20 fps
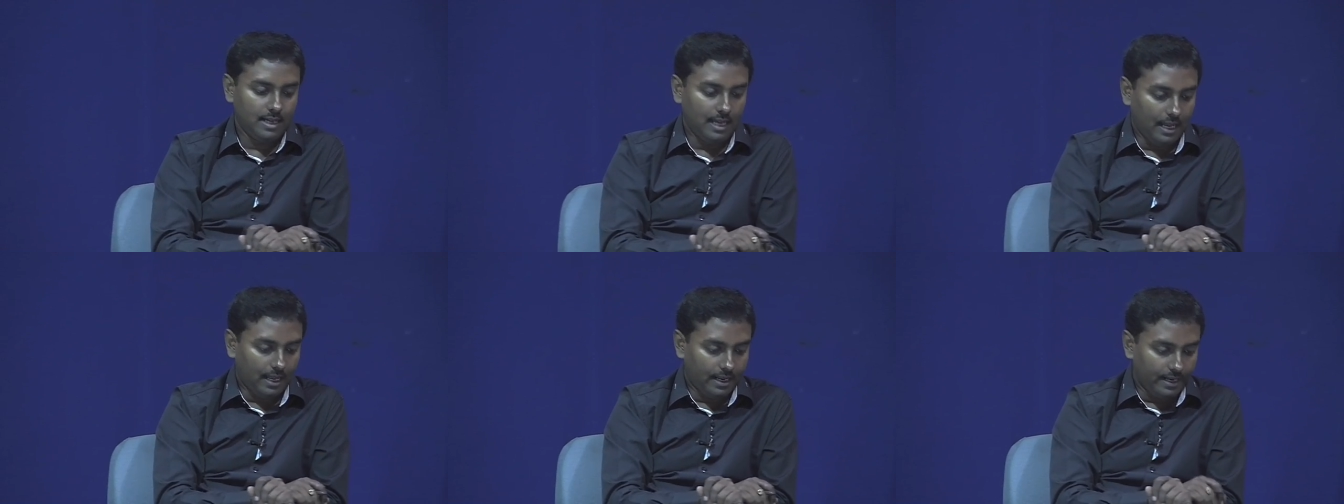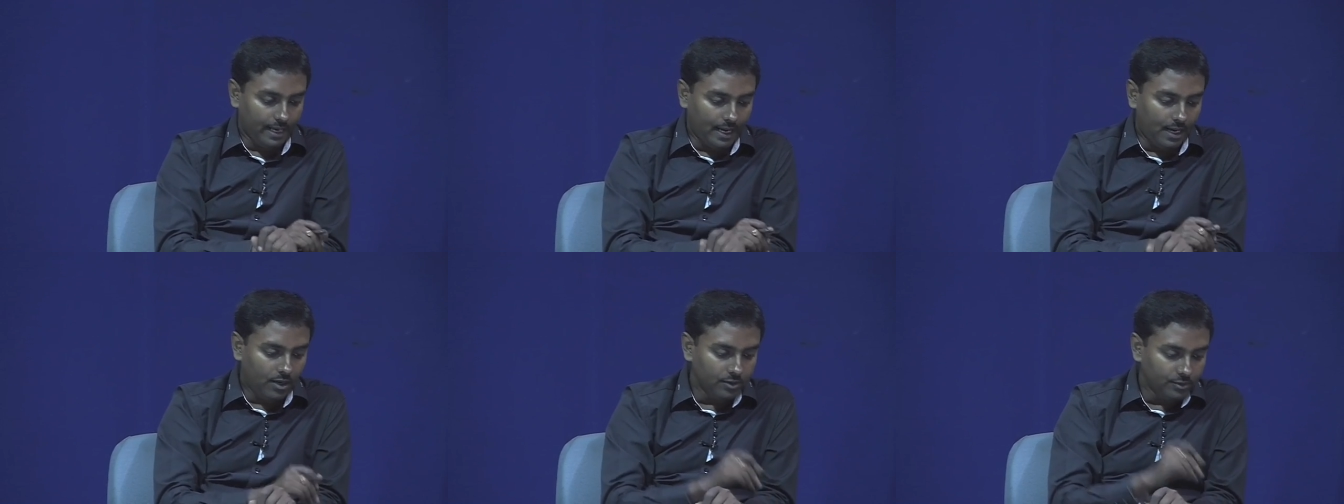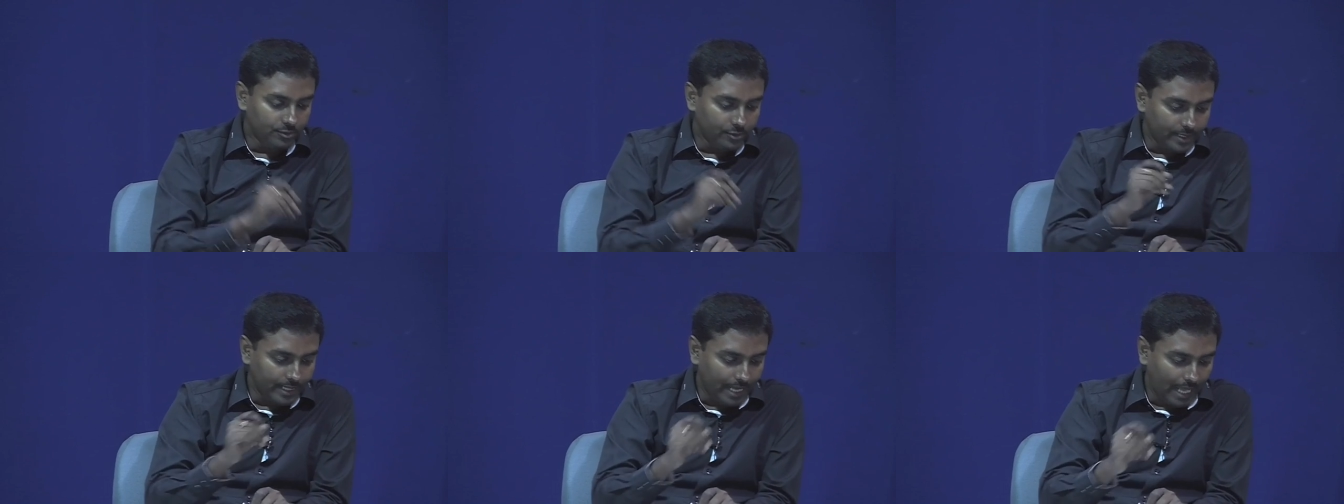And now
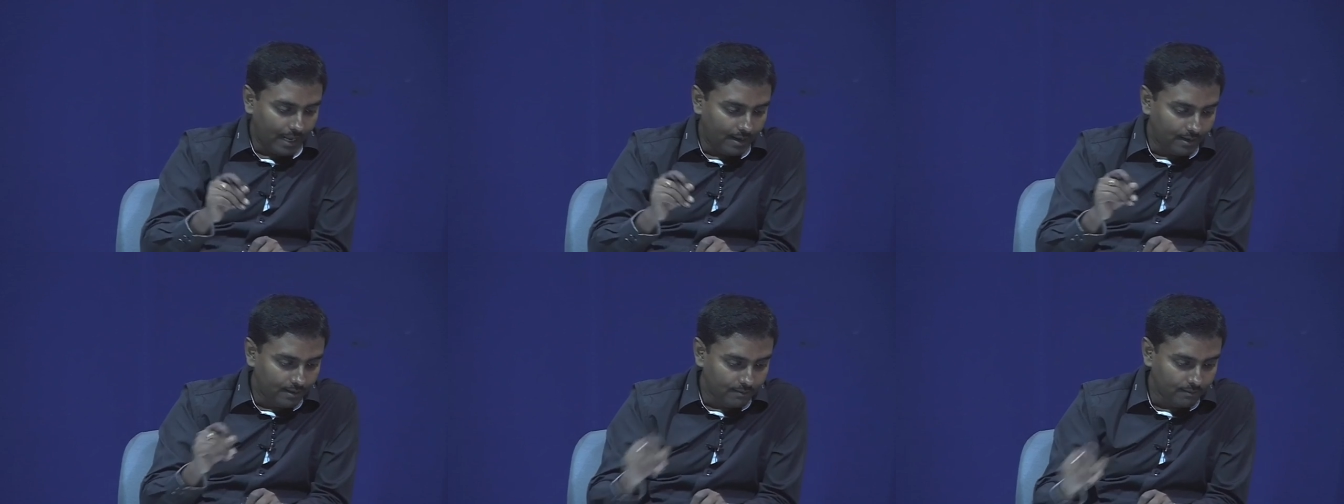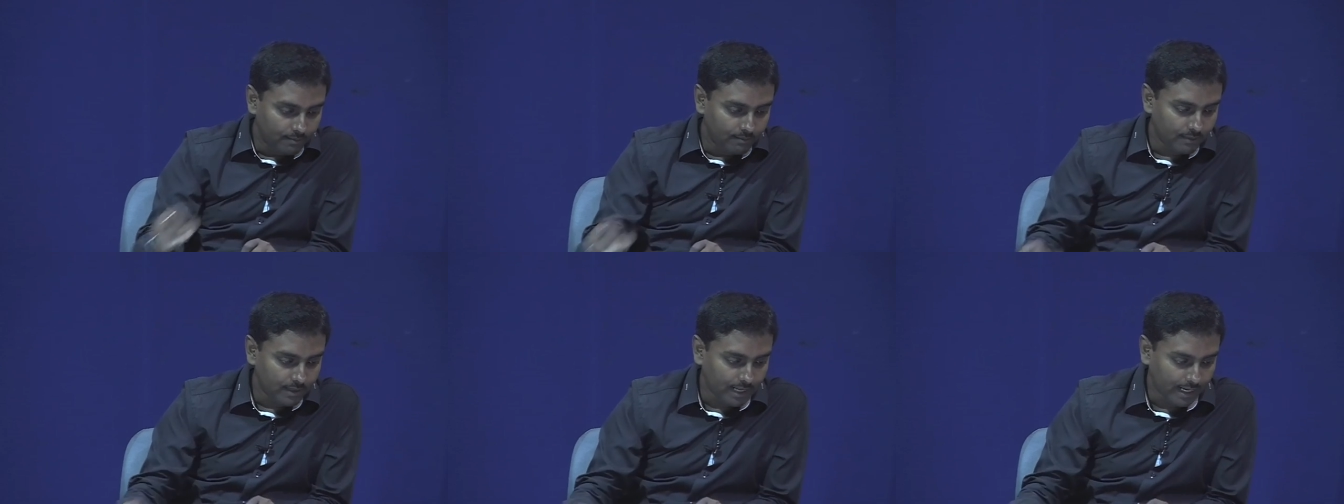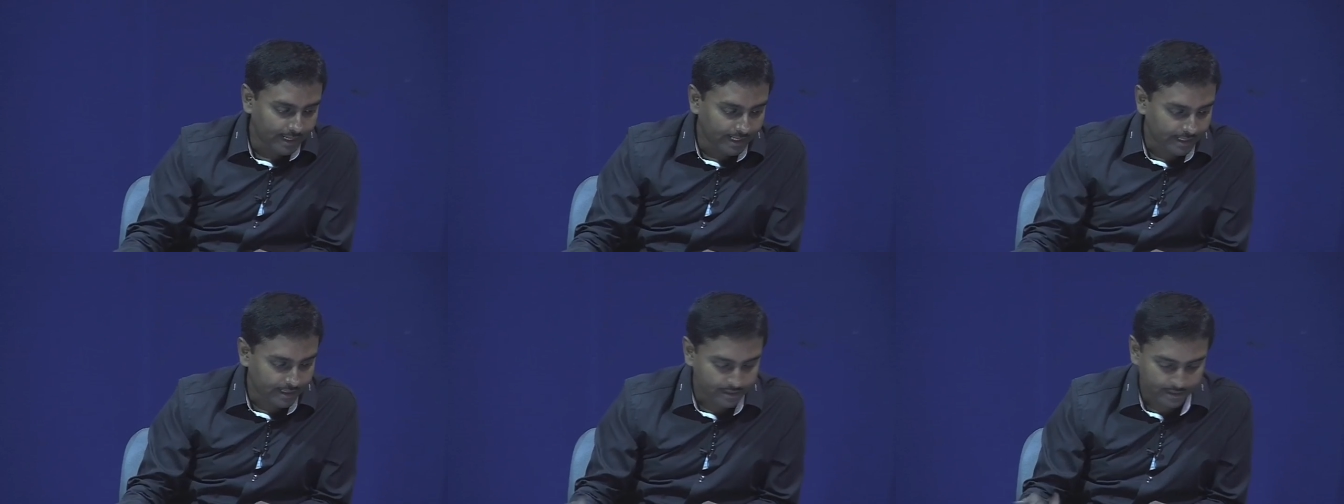if we um,
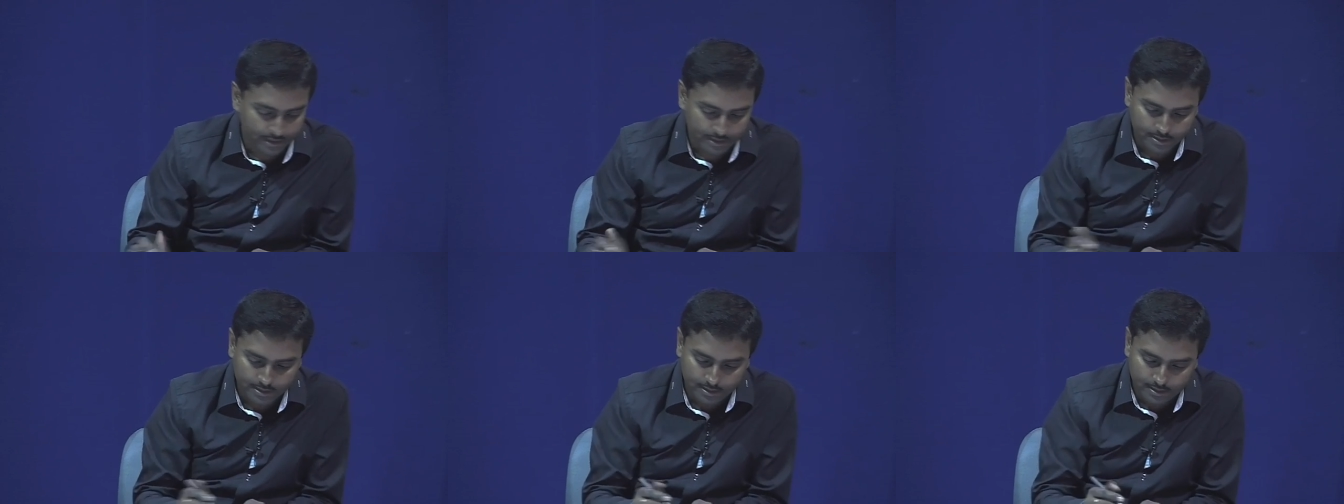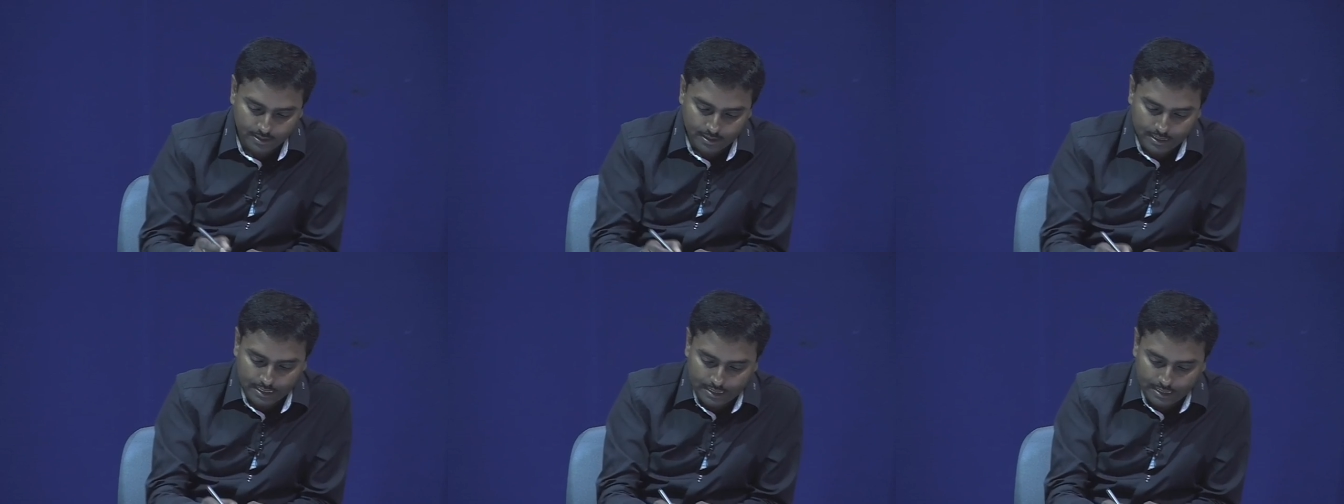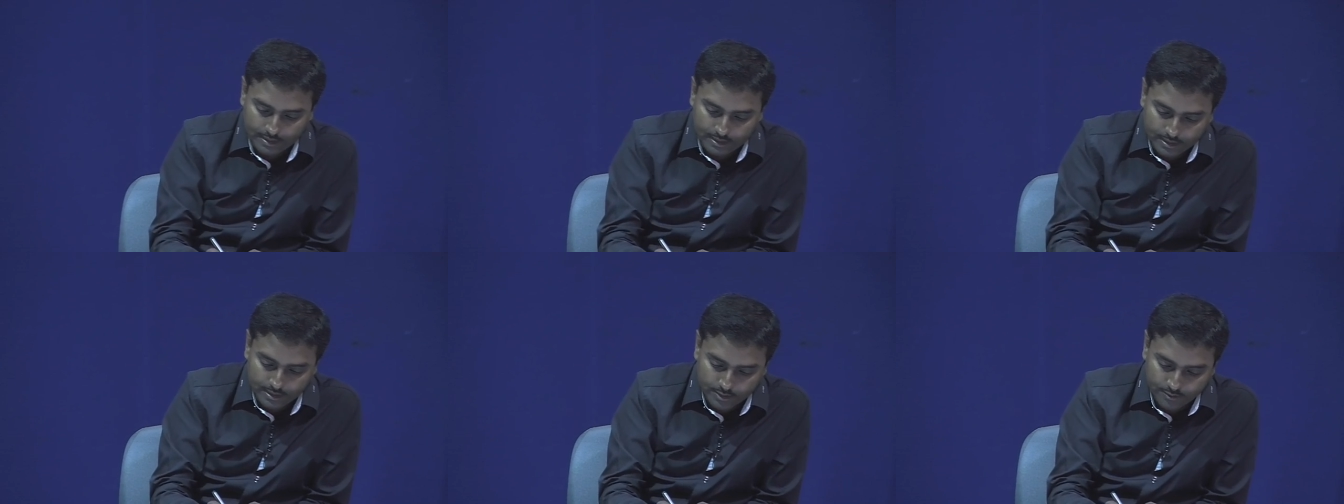connect this
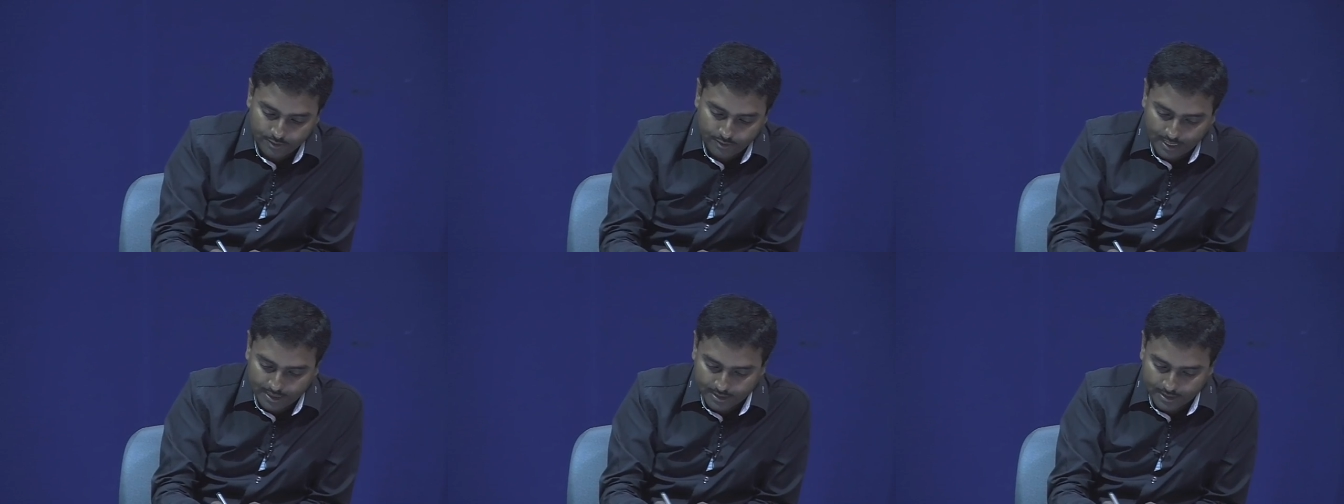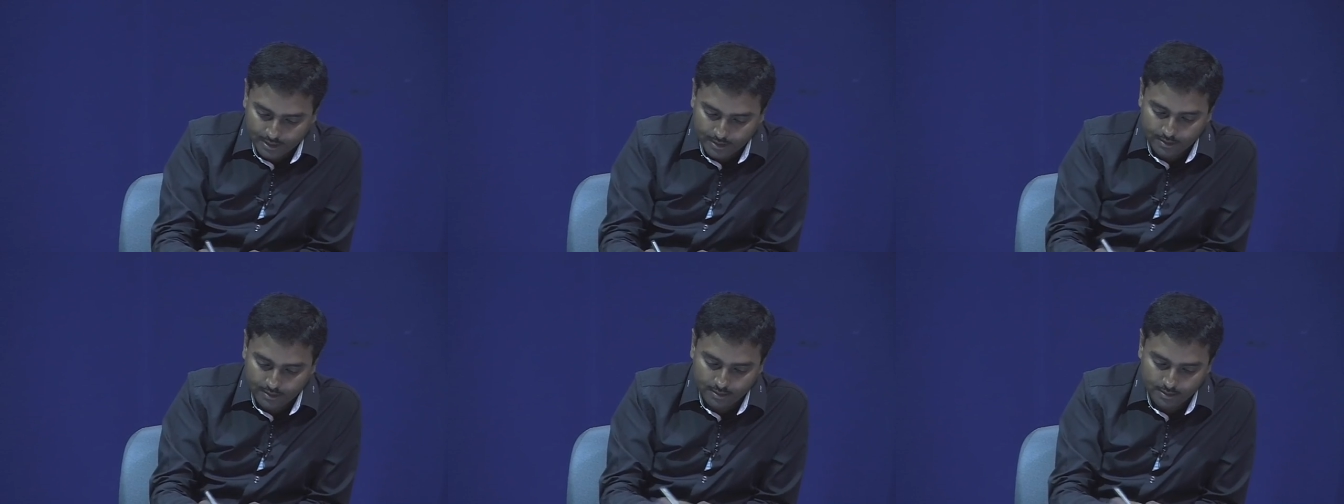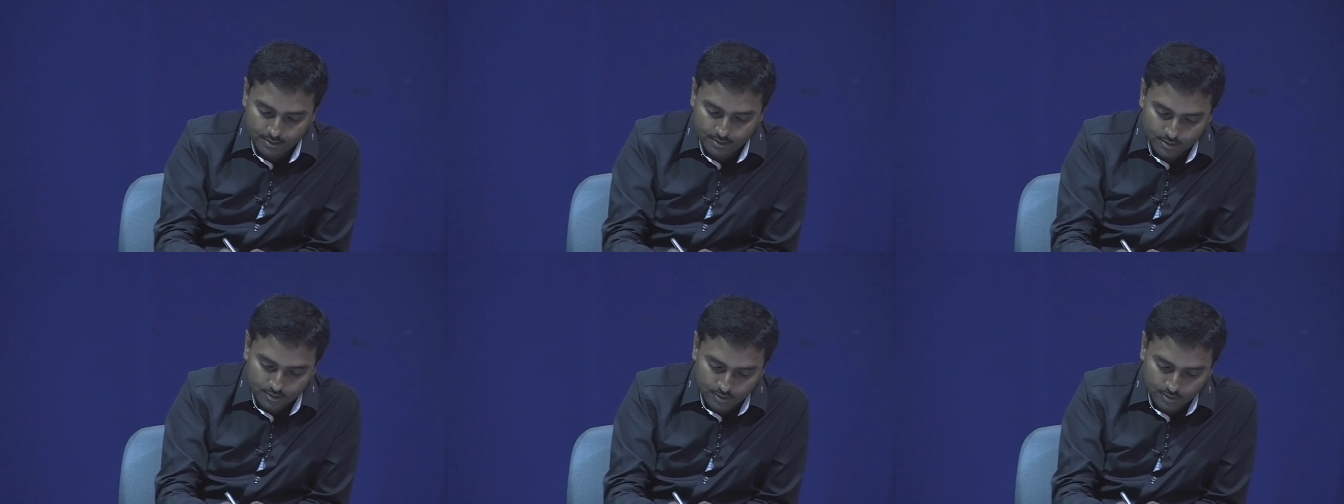in this fashion.
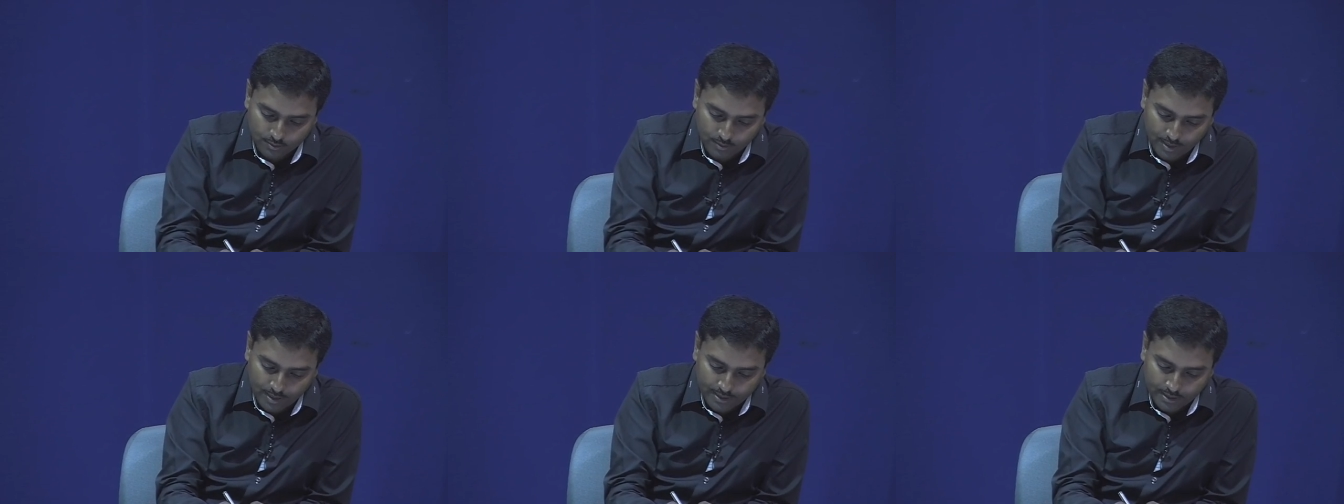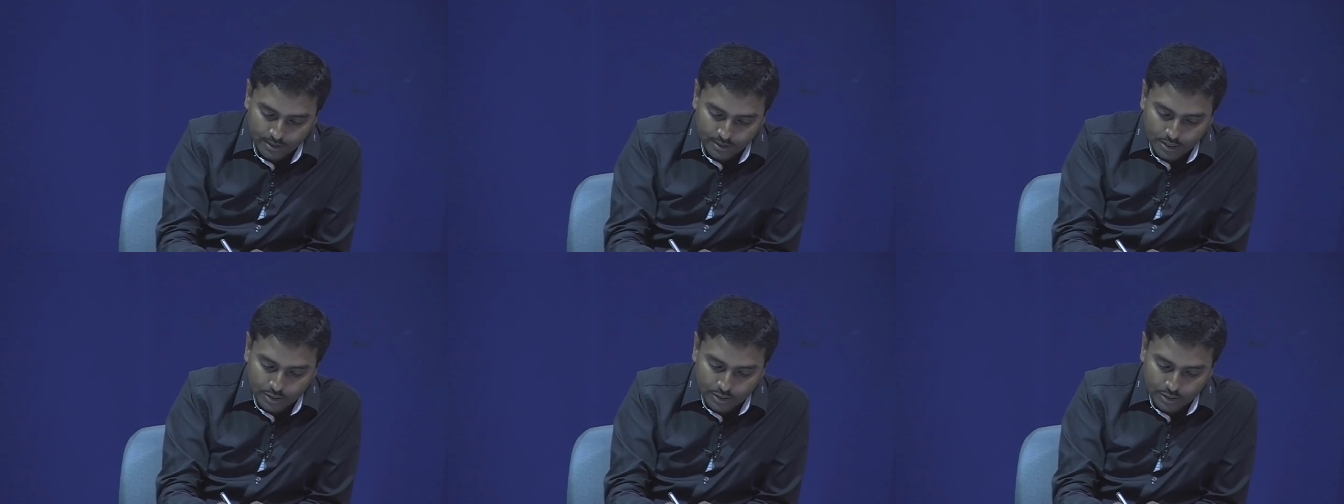So, my